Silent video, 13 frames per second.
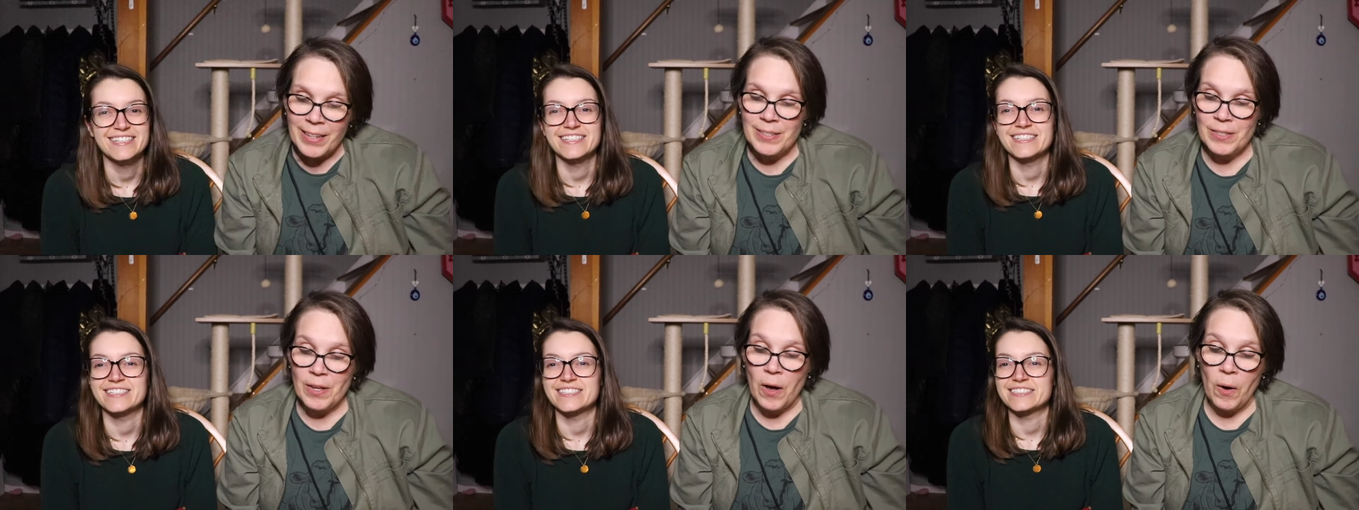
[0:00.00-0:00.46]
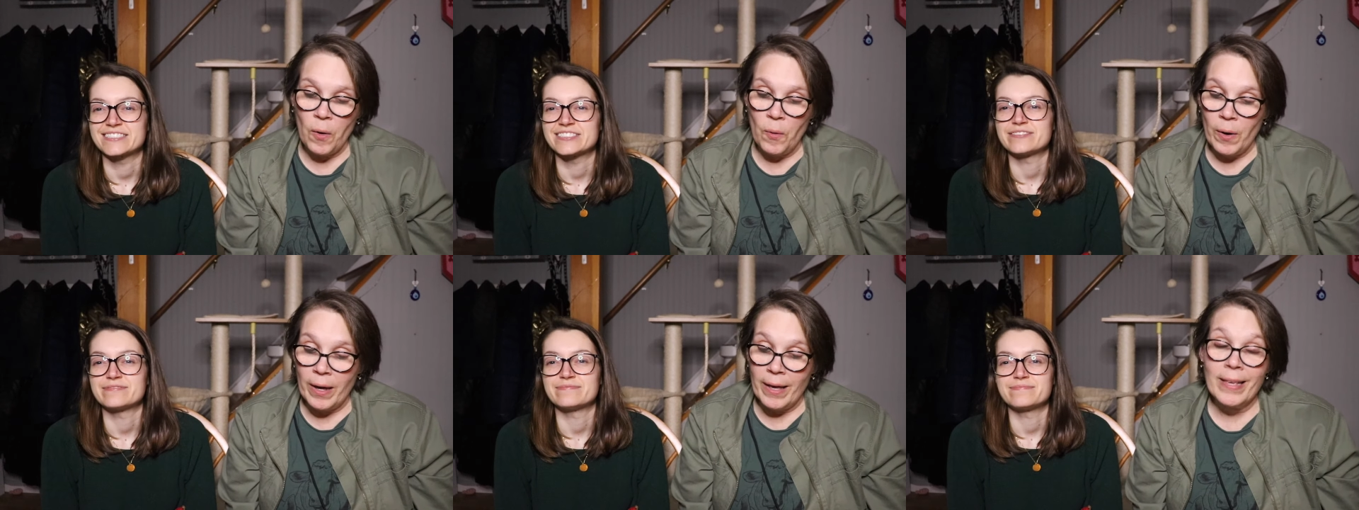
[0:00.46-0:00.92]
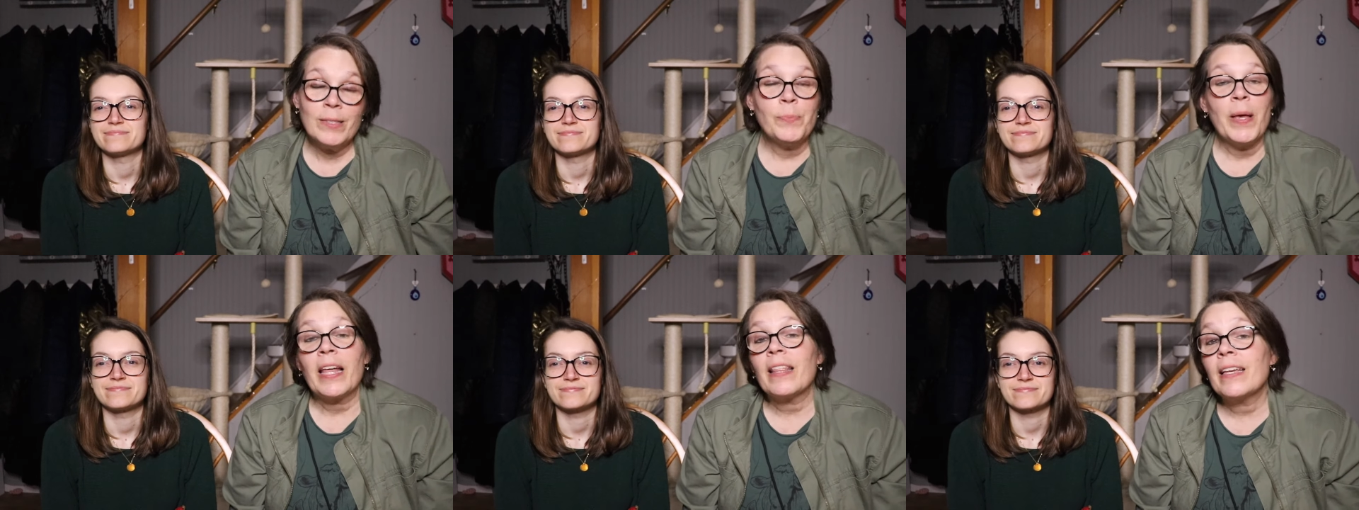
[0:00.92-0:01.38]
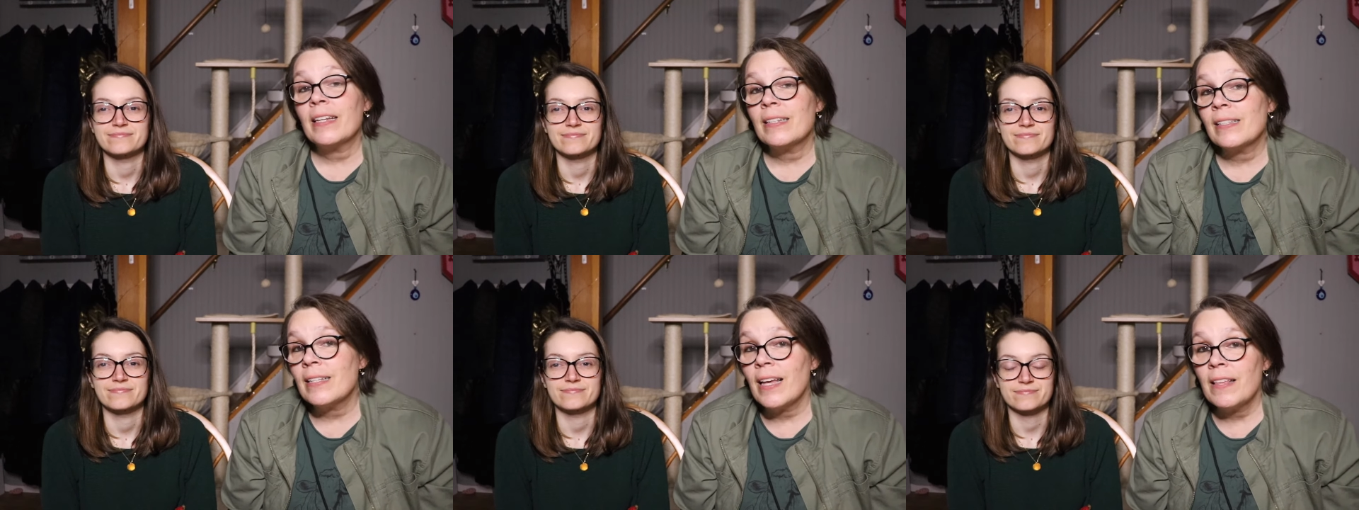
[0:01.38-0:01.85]
Speaker 1: so is Bailey gonna
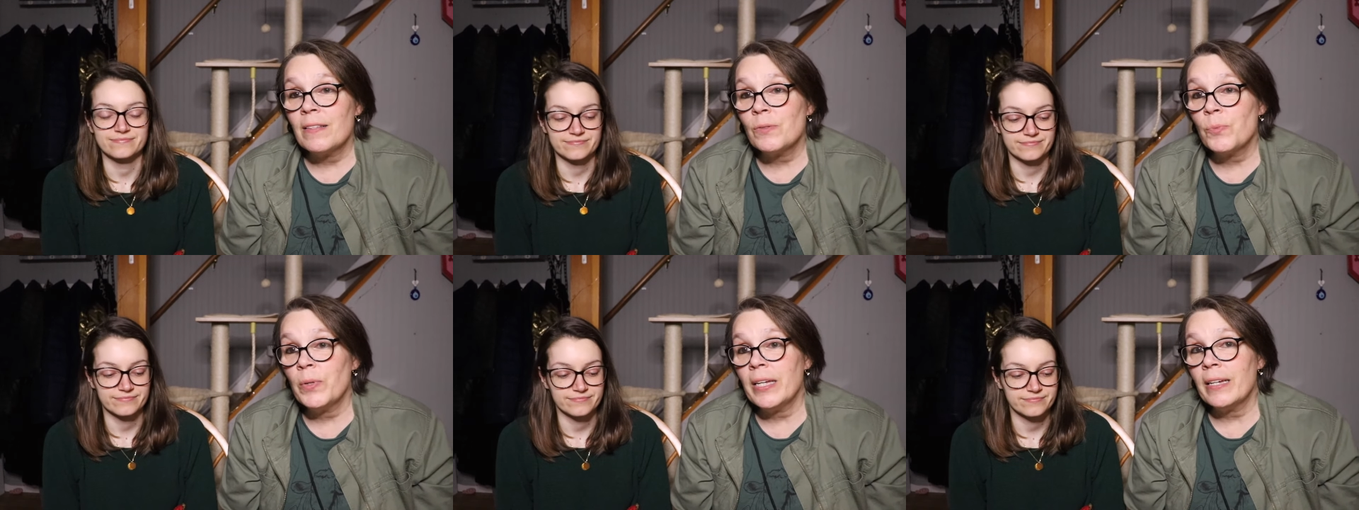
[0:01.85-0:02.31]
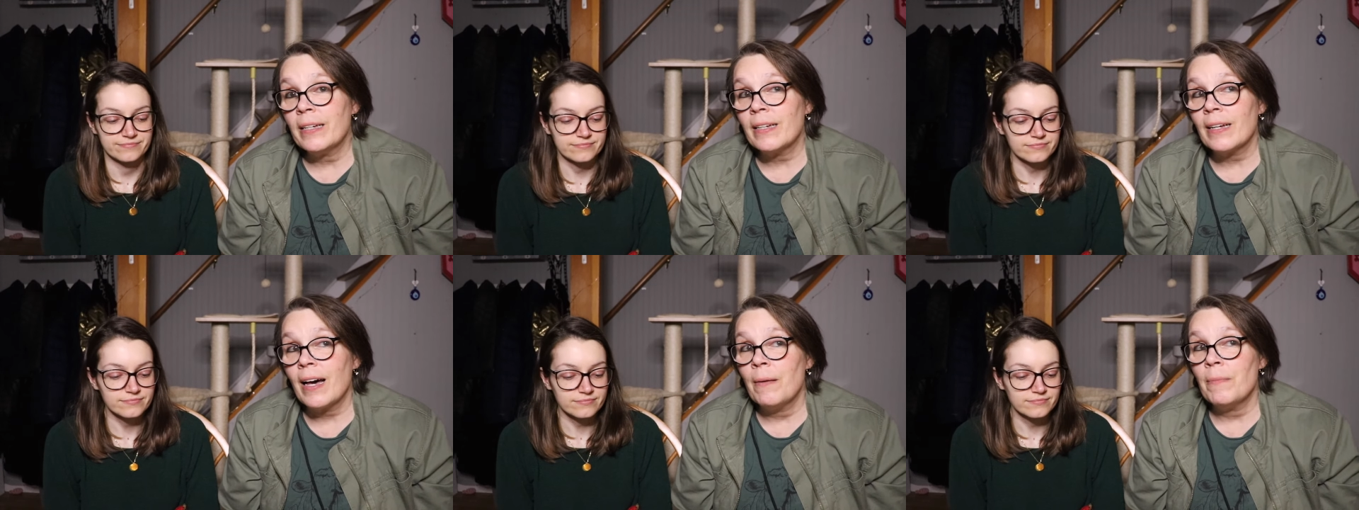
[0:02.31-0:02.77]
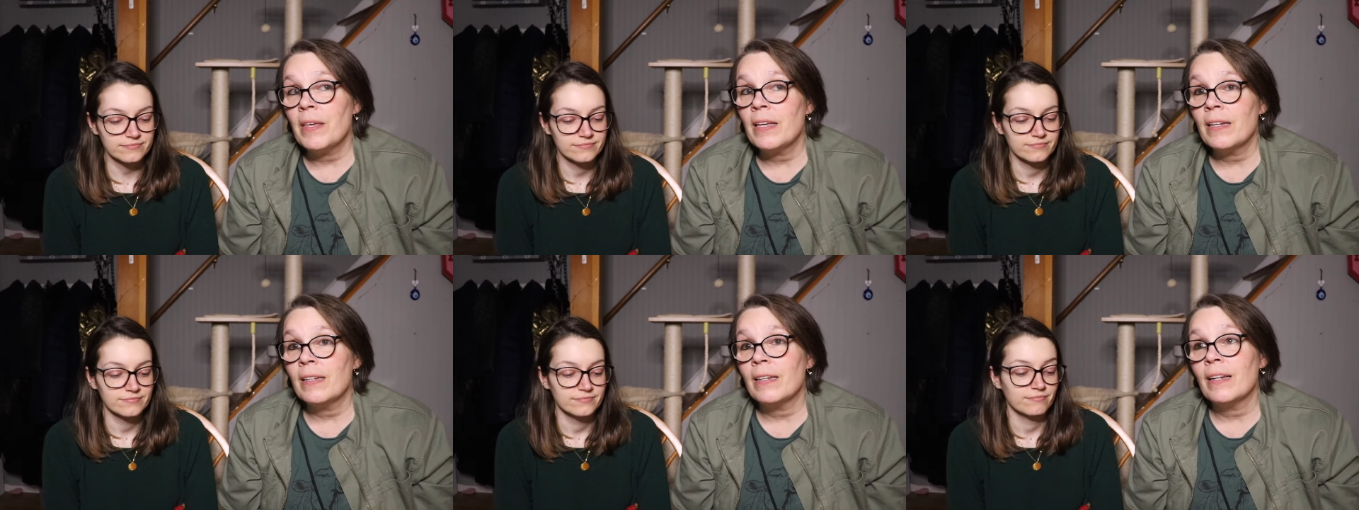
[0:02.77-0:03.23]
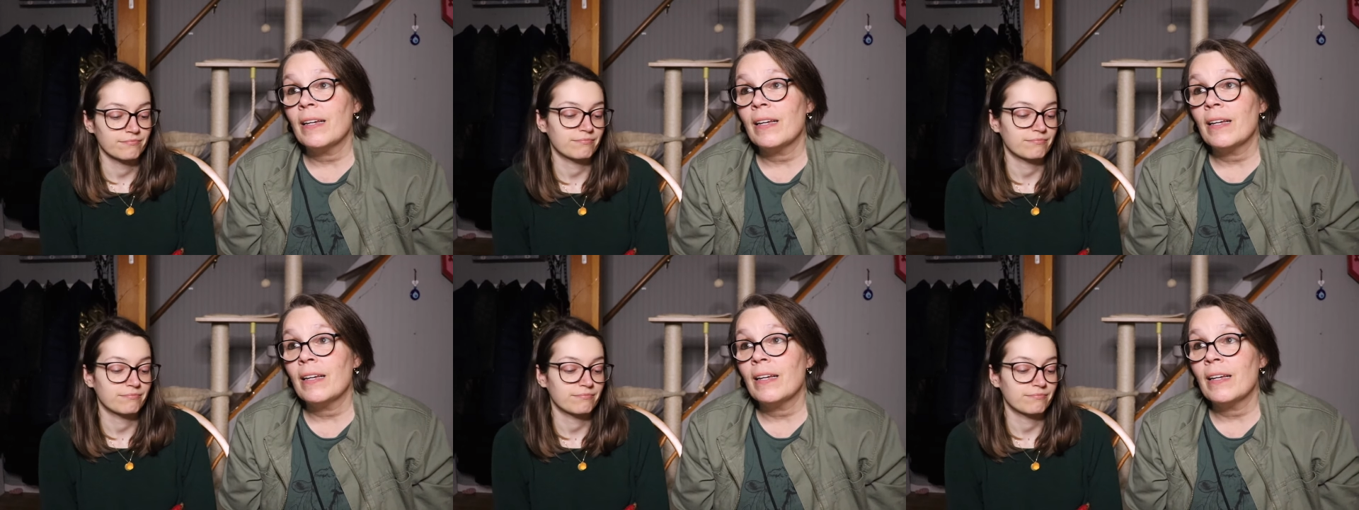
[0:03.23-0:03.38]
stay this week? I mean,